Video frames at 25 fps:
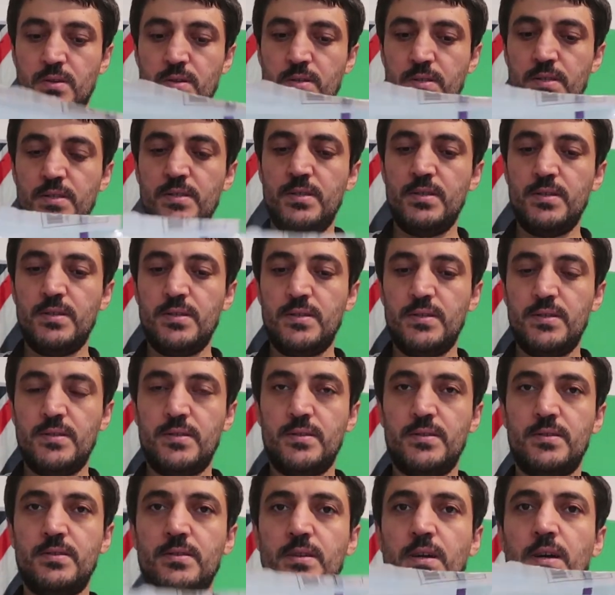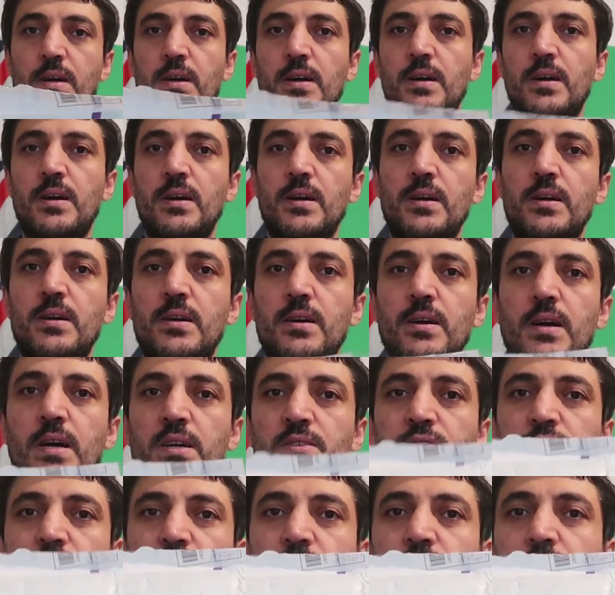This is
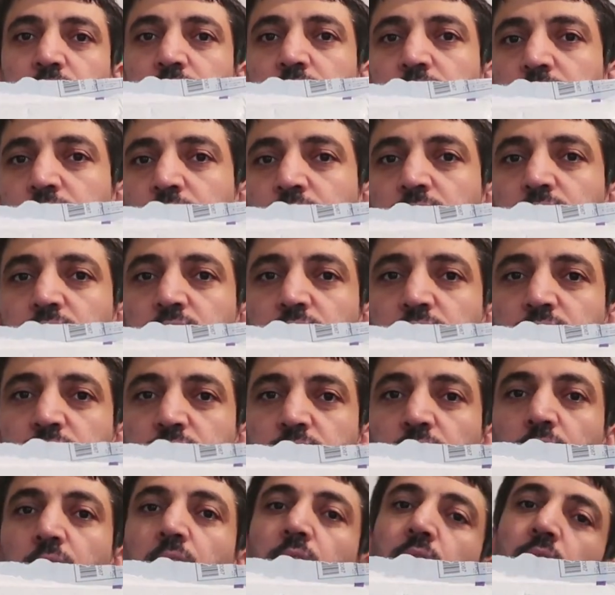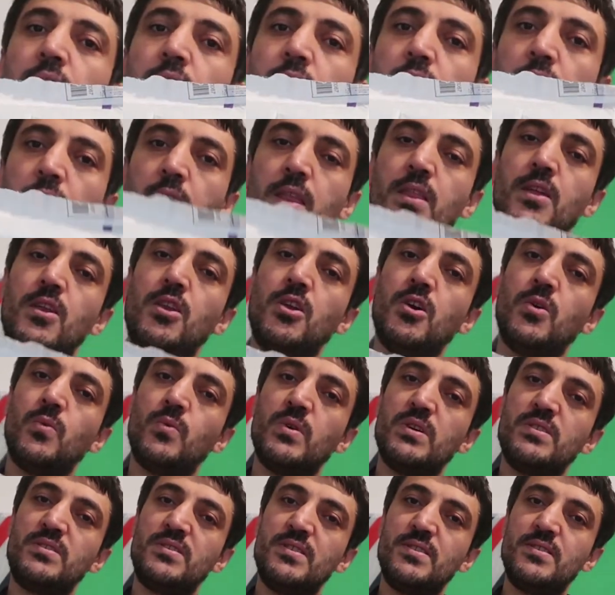I just received this. I don't know
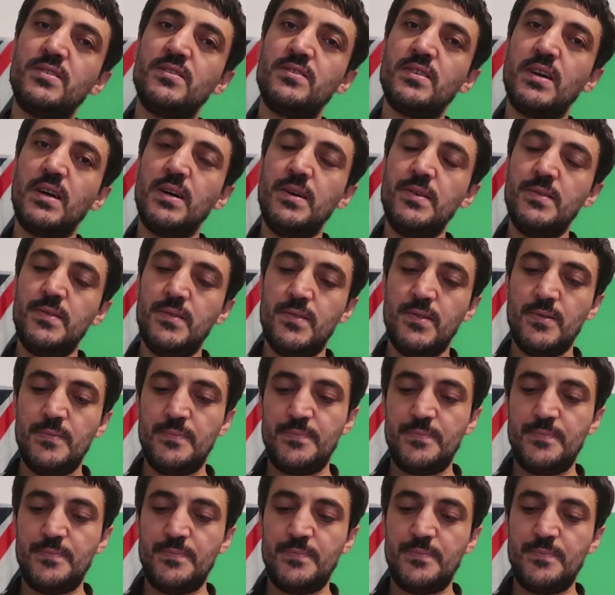what's inside.